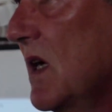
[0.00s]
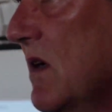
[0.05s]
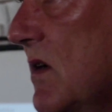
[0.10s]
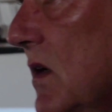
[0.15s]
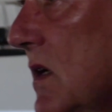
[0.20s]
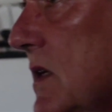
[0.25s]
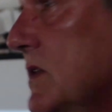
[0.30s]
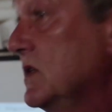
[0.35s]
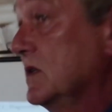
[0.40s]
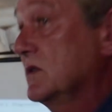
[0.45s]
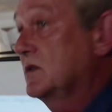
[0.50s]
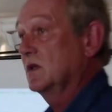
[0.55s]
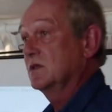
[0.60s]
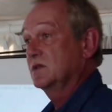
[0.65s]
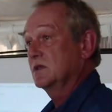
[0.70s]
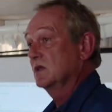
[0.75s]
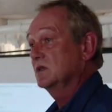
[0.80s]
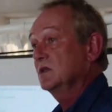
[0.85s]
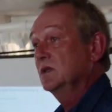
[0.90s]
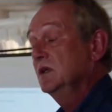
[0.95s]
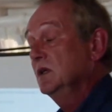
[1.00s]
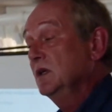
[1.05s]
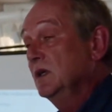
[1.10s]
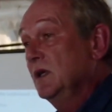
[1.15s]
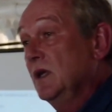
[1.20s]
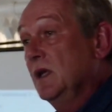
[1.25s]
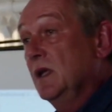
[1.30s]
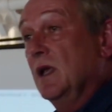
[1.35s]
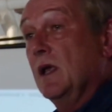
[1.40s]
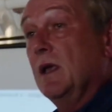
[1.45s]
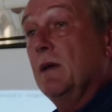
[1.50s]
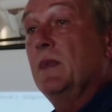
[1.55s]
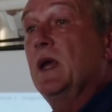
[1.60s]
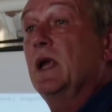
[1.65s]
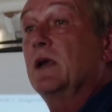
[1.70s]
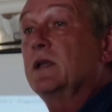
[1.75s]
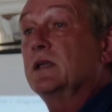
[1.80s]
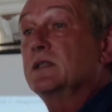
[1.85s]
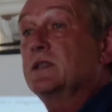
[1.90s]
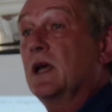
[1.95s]
Psychology Association,
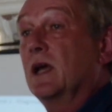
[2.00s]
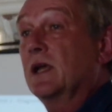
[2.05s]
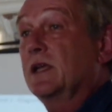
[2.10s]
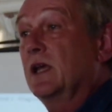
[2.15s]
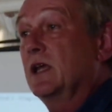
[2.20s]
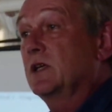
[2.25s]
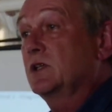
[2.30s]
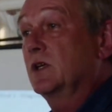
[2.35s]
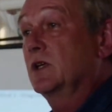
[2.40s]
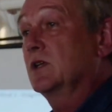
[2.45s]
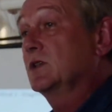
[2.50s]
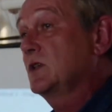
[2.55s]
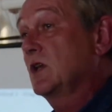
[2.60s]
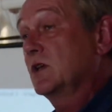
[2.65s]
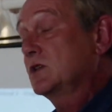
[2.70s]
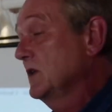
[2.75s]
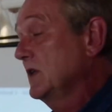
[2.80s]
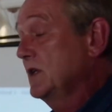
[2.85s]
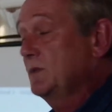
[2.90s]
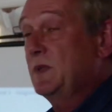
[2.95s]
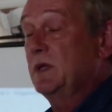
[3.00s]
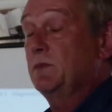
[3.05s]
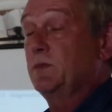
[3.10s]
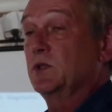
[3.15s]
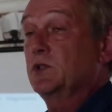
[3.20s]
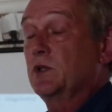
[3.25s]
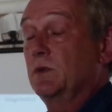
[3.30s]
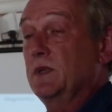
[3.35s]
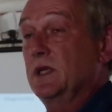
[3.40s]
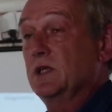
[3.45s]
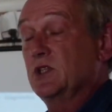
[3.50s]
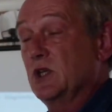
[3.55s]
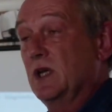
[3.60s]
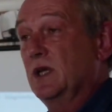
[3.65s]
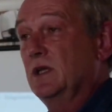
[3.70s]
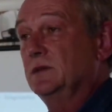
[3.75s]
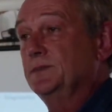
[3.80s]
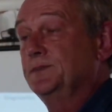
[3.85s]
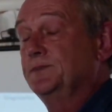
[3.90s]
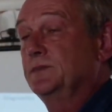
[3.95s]
American Psychiatric Association, these people should be in
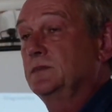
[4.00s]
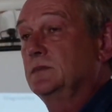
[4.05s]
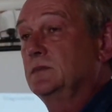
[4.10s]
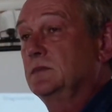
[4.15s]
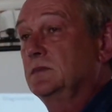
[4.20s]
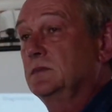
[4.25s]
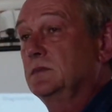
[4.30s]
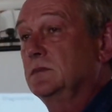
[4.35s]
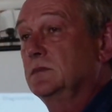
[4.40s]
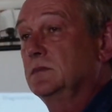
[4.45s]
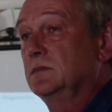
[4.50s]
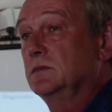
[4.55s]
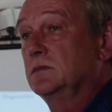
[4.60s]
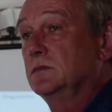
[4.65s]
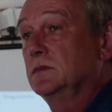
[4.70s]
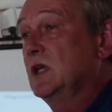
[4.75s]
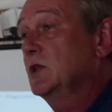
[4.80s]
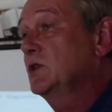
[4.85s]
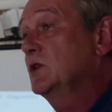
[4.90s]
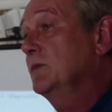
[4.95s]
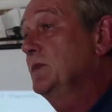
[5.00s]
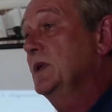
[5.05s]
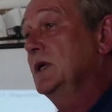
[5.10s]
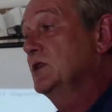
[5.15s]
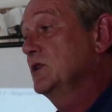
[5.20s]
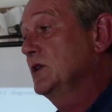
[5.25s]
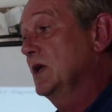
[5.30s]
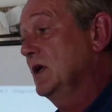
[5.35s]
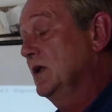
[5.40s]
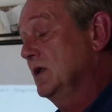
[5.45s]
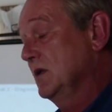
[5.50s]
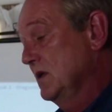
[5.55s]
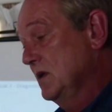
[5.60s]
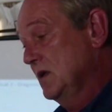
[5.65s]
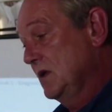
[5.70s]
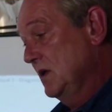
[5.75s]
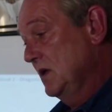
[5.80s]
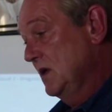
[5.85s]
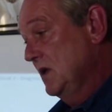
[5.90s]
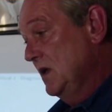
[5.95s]
jail. They should be in jail.
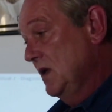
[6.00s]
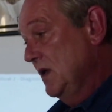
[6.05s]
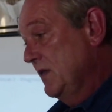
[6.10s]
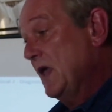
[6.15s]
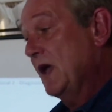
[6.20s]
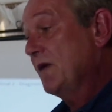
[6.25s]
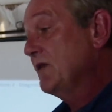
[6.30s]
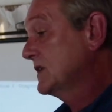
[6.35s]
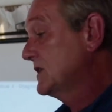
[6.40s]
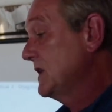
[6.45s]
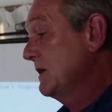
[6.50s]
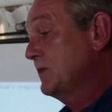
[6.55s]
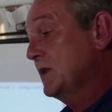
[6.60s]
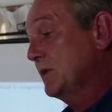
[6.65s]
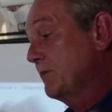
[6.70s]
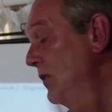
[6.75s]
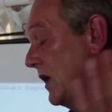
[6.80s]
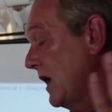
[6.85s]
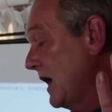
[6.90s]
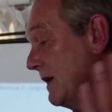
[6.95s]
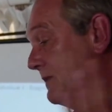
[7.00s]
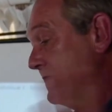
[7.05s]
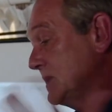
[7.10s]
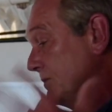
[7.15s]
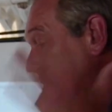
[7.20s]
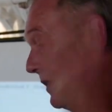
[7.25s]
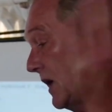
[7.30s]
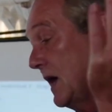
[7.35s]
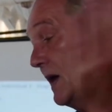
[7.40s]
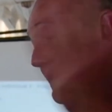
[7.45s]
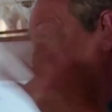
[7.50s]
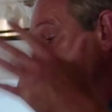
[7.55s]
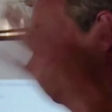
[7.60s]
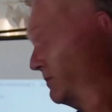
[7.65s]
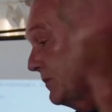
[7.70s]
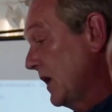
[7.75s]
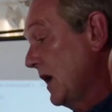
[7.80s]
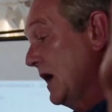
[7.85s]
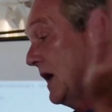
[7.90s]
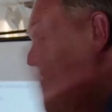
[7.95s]
They've accepted bribes and bribes
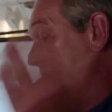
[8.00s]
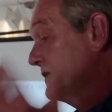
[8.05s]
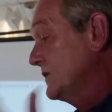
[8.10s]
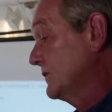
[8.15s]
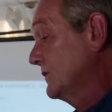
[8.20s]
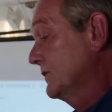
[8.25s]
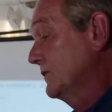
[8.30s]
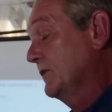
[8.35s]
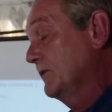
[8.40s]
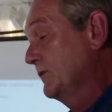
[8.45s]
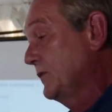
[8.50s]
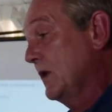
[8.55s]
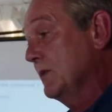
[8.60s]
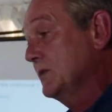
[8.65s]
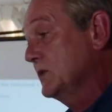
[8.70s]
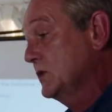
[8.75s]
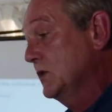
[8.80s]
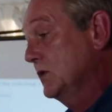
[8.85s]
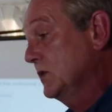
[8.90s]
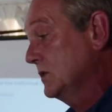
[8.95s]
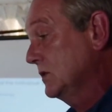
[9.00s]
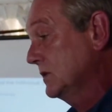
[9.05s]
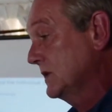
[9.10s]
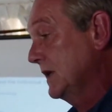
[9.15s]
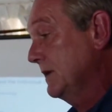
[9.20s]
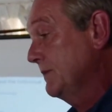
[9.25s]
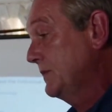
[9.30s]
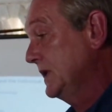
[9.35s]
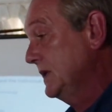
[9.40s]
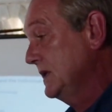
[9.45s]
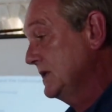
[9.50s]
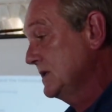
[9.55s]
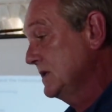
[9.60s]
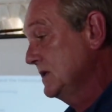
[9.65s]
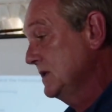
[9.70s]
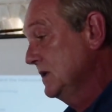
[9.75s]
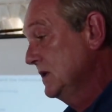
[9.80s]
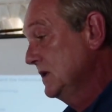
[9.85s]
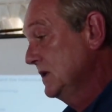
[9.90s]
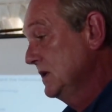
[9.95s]
and bribes from pharmaceutical companies.